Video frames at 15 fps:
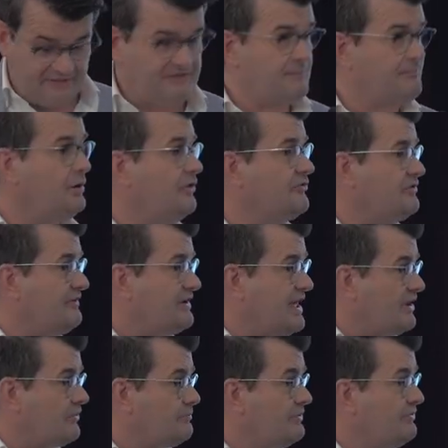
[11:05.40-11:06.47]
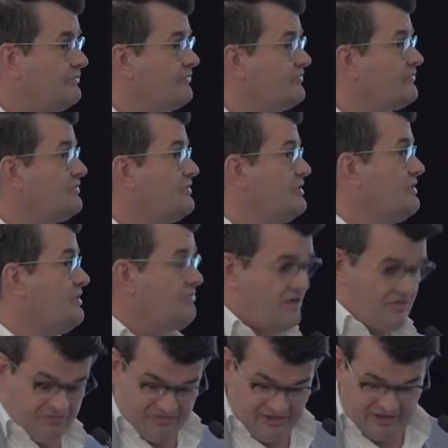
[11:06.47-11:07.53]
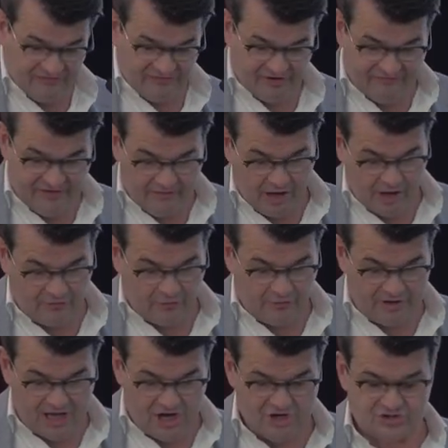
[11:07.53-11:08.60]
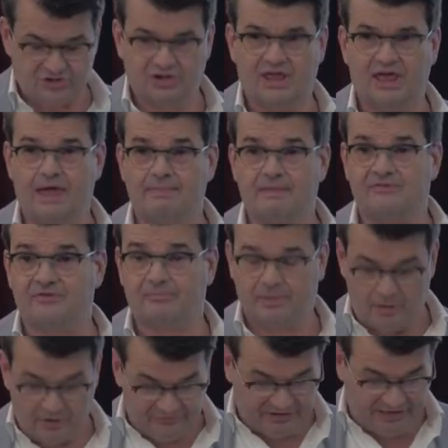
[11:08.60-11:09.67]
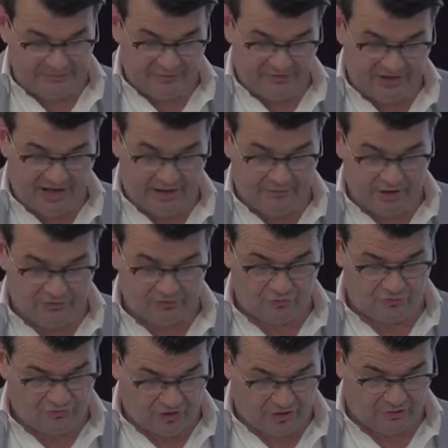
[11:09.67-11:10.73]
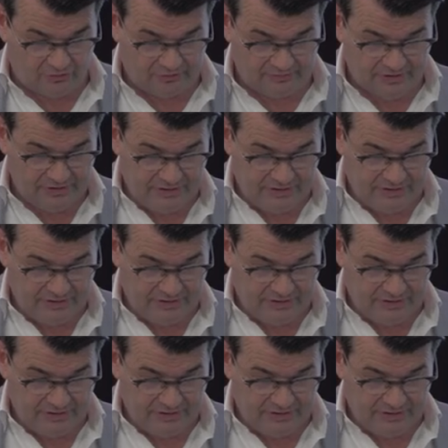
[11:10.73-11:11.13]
They're positive enactments, they're things of our own creation, and they're supposedly within our own control.